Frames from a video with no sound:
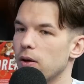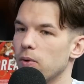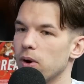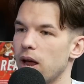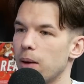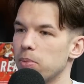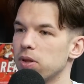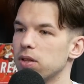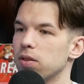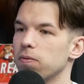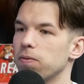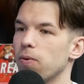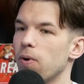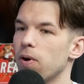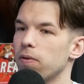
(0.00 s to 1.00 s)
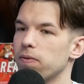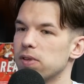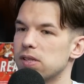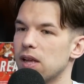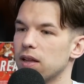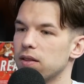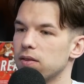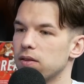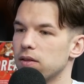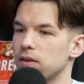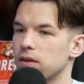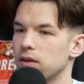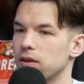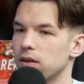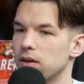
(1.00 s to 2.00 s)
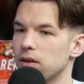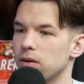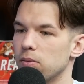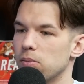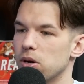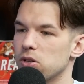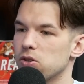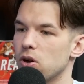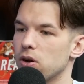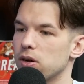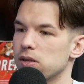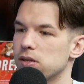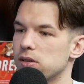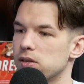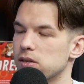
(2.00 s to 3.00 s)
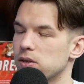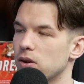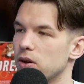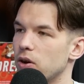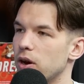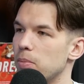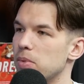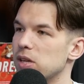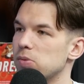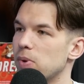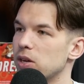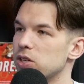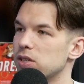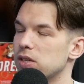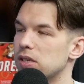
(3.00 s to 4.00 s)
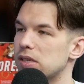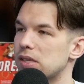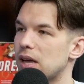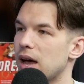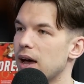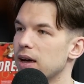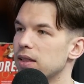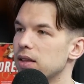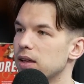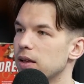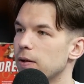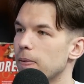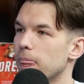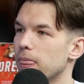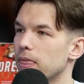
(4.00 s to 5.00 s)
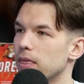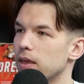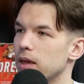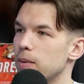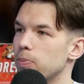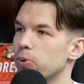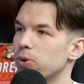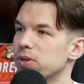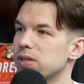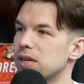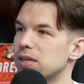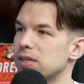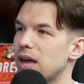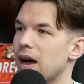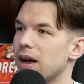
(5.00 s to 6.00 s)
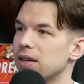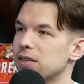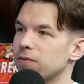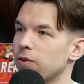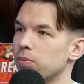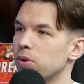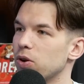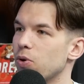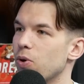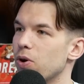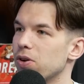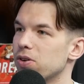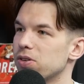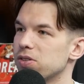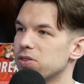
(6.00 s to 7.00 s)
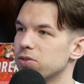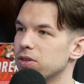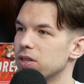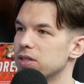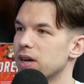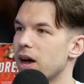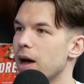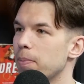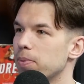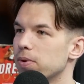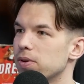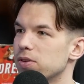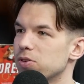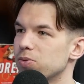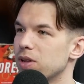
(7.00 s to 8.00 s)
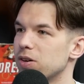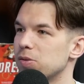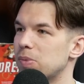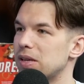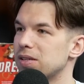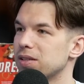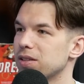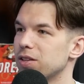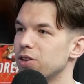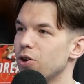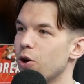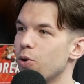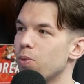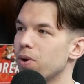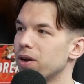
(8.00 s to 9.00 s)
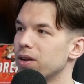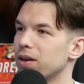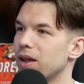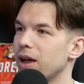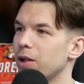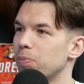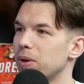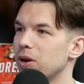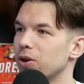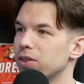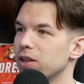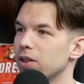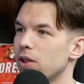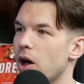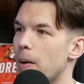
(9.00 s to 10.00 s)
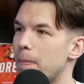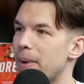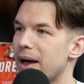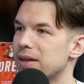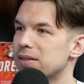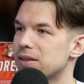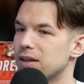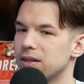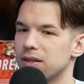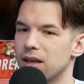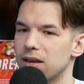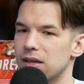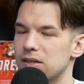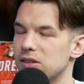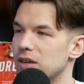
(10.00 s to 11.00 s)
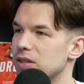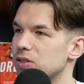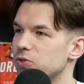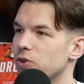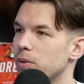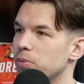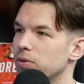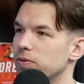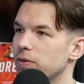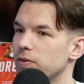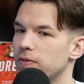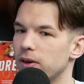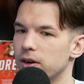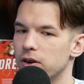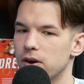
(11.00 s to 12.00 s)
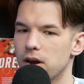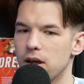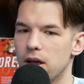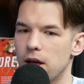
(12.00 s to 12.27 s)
What happened in the fourth is that Bartzokas on a mismatch is inside. He pulls his guys from the corners to the top. So there's basically no one helping on the lob pass, and then it's trouble for Fener.